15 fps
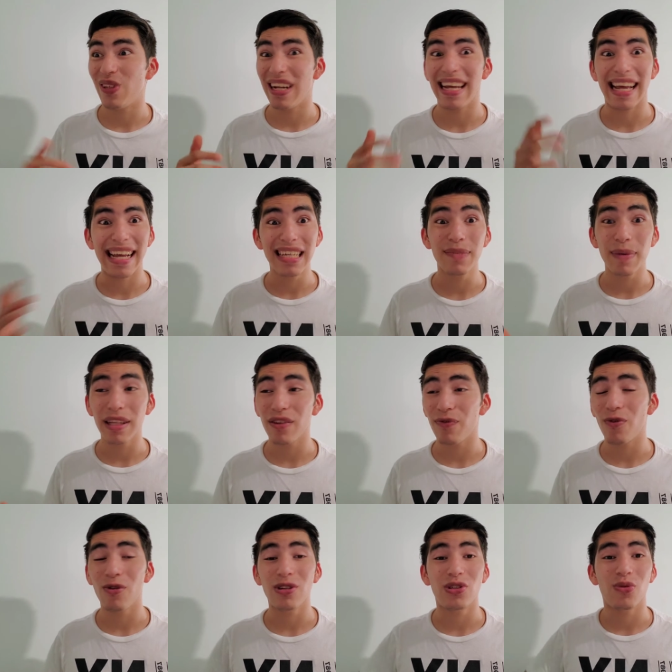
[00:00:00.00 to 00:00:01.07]
Today is May the
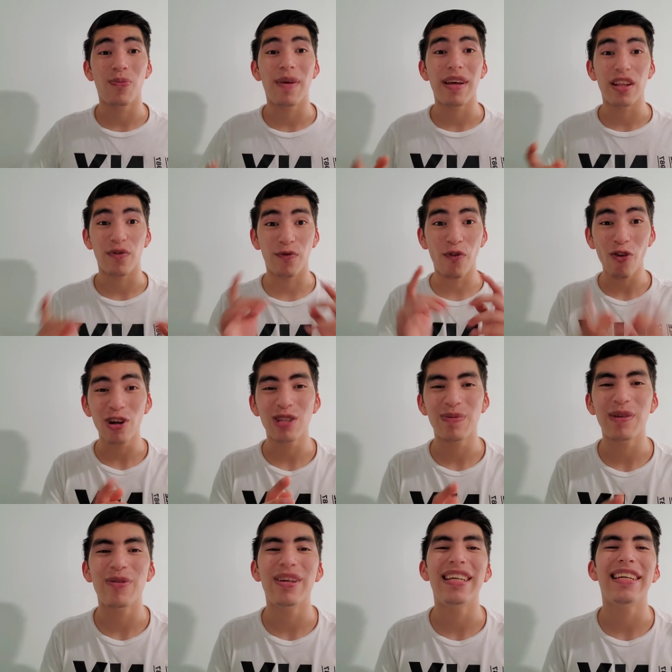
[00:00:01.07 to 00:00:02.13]
4th, so may the Force
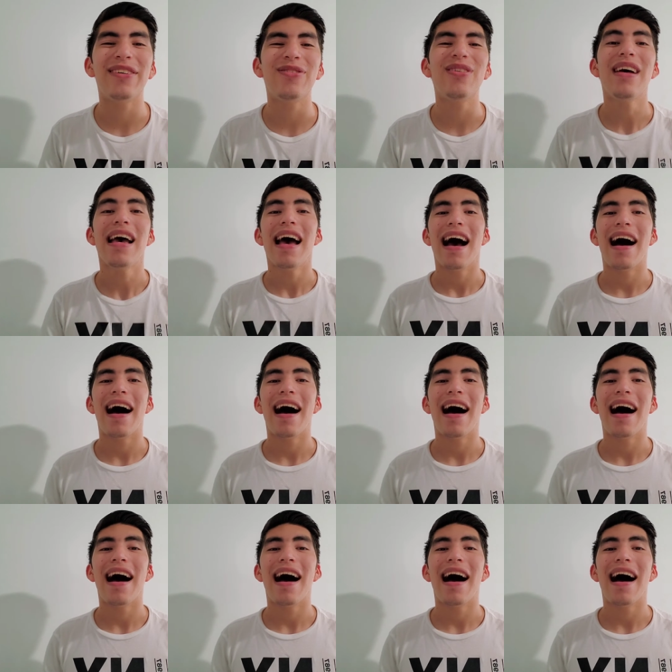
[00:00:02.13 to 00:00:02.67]
be with you.